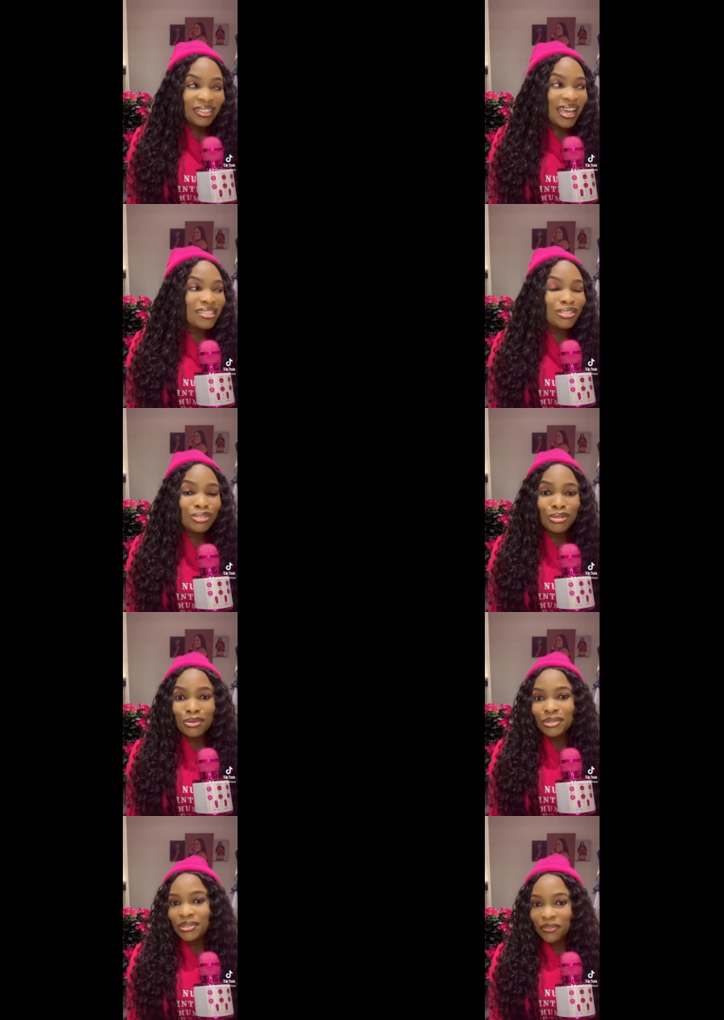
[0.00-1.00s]
That's
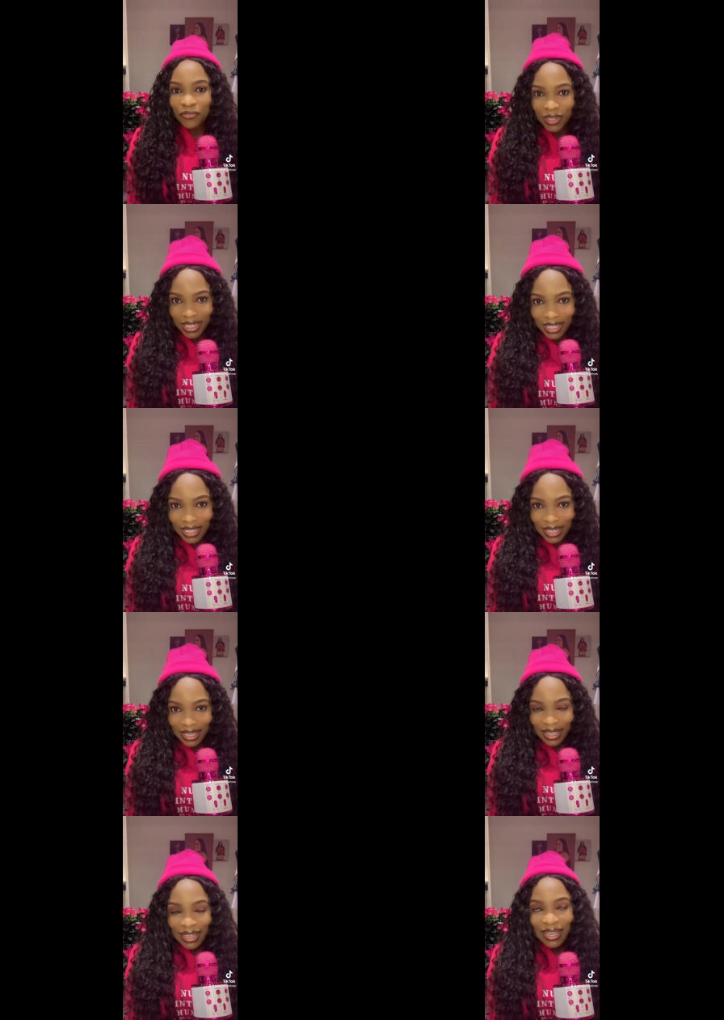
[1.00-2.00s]
so, so funny.
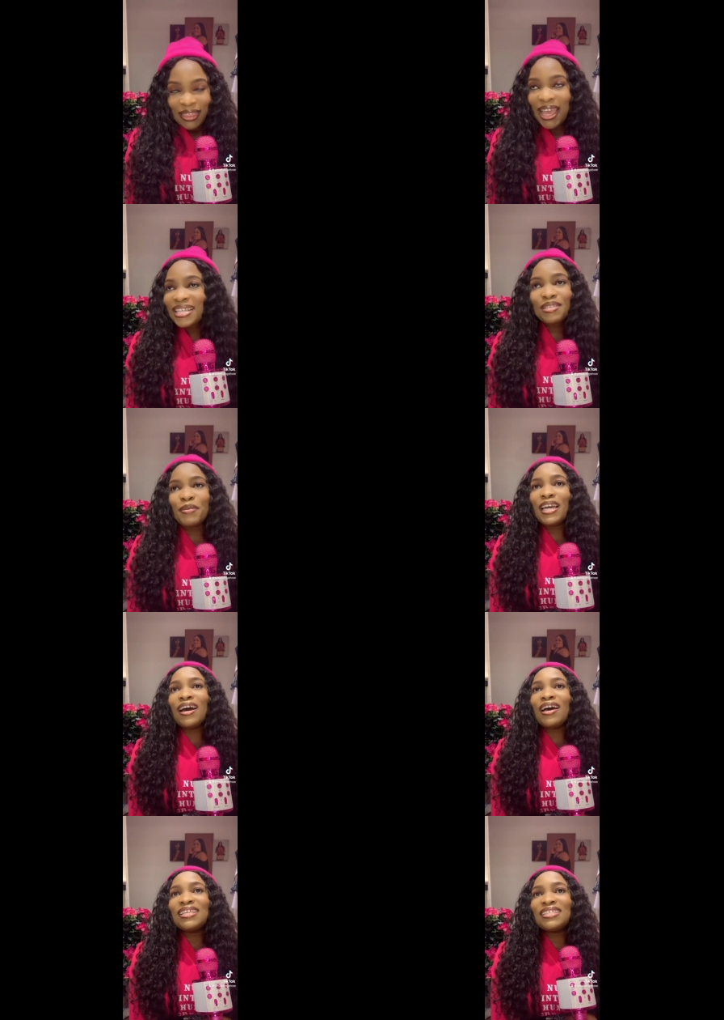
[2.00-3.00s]
That's
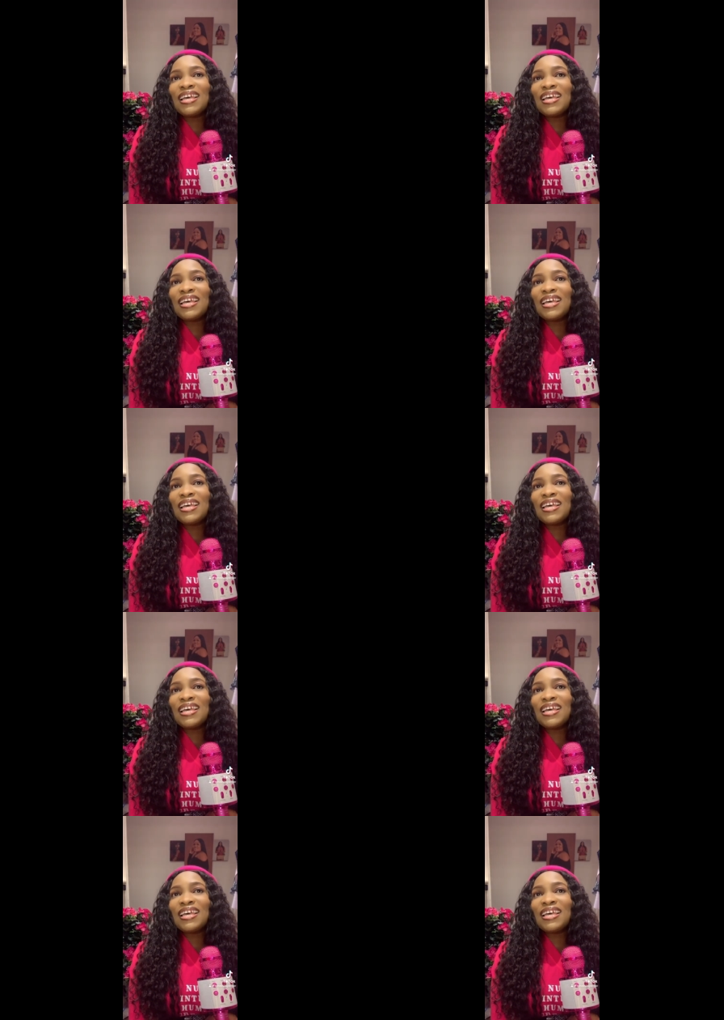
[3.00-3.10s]
because